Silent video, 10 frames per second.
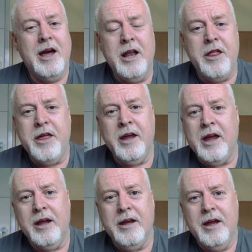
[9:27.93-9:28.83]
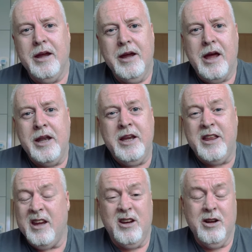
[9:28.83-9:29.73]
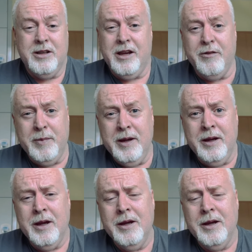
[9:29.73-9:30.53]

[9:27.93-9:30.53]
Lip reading: anything could give me